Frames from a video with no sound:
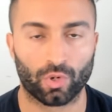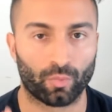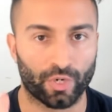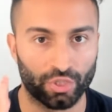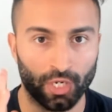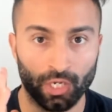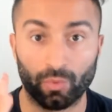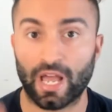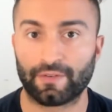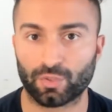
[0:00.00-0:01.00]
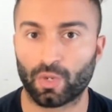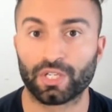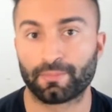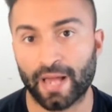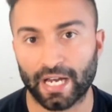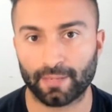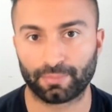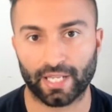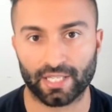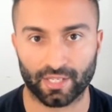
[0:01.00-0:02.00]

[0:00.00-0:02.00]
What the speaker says: which we have, as well as backup plans,